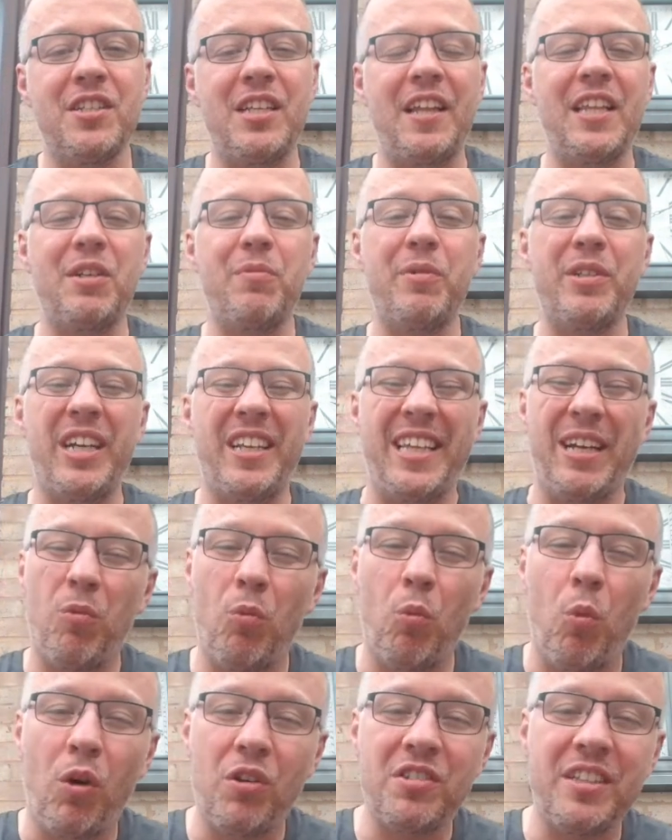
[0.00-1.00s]
I think, which I think
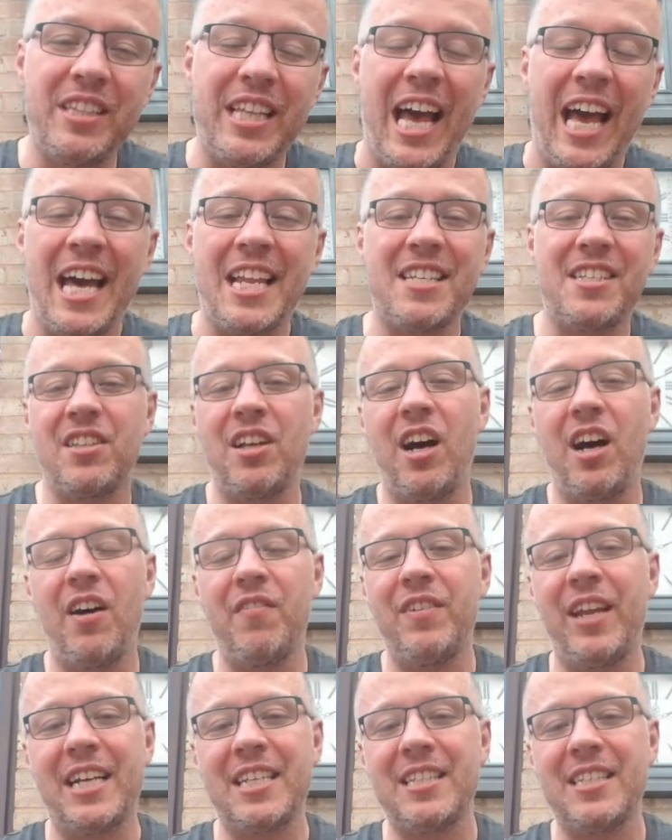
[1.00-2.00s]
wasn't there at the start of
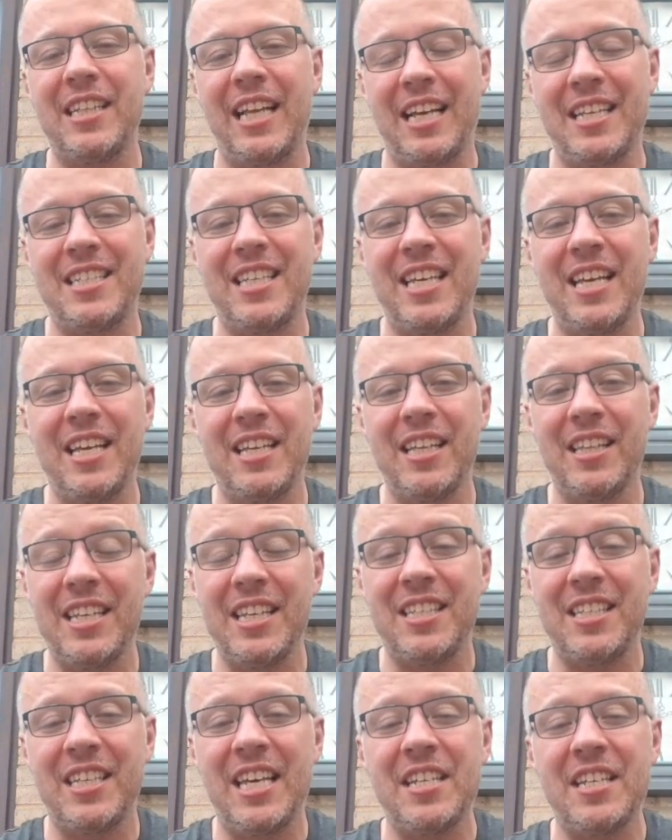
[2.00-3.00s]
next last
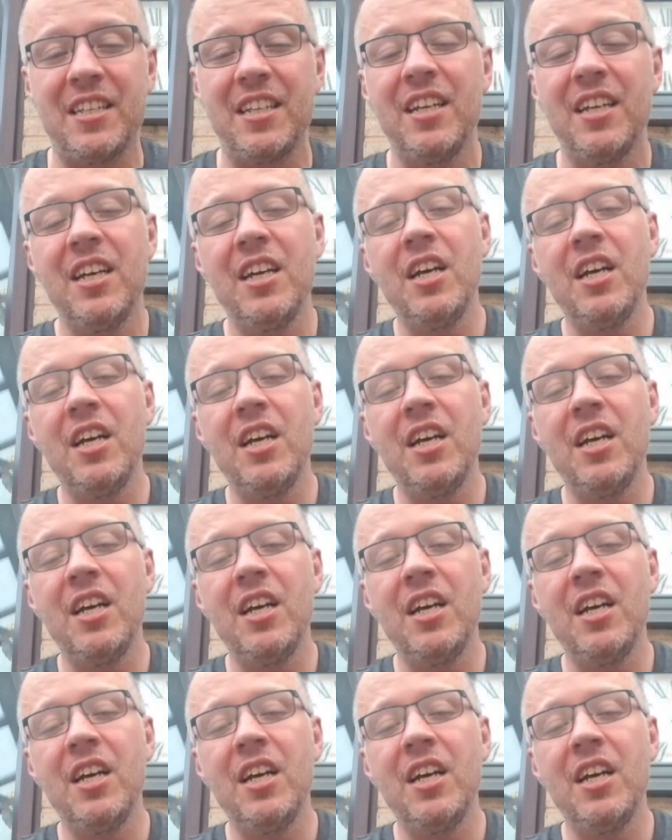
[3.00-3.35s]
this season.